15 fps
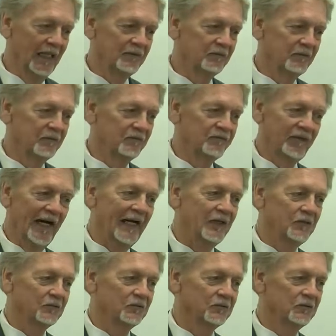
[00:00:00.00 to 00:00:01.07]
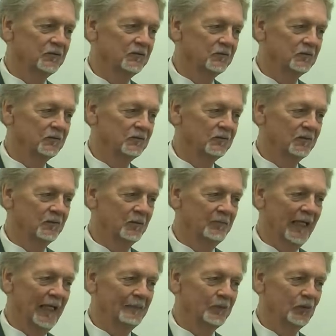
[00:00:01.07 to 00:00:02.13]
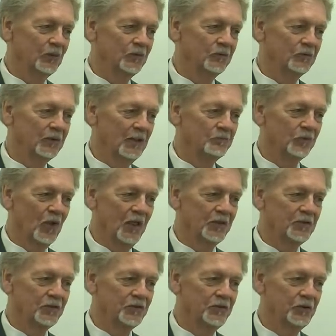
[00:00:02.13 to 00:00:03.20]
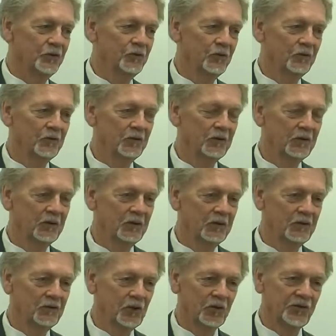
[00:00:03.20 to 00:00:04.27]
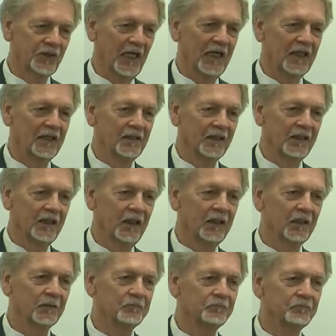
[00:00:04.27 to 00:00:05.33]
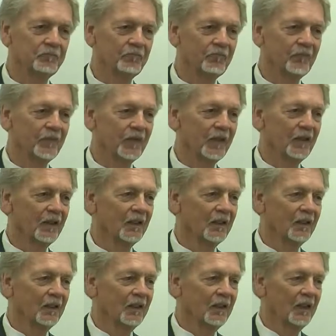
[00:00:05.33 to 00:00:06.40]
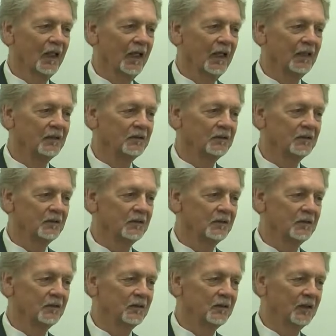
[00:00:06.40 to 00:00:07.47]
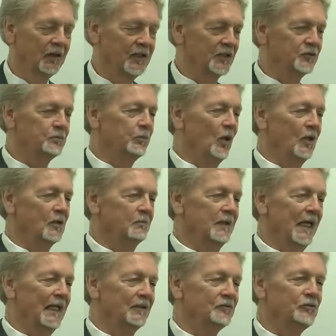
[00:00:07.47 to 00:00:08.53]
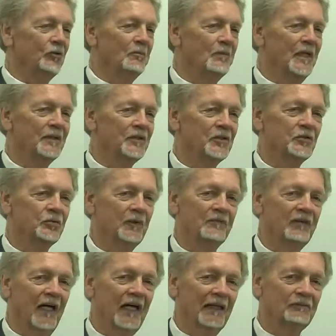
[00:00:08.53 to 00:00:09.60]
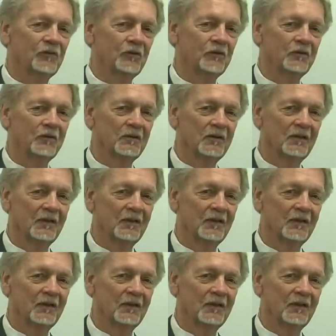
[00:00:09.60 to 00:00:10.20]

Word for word: had found the Bible and brought it to Josiah, the king. And this brought about a tremendous revival.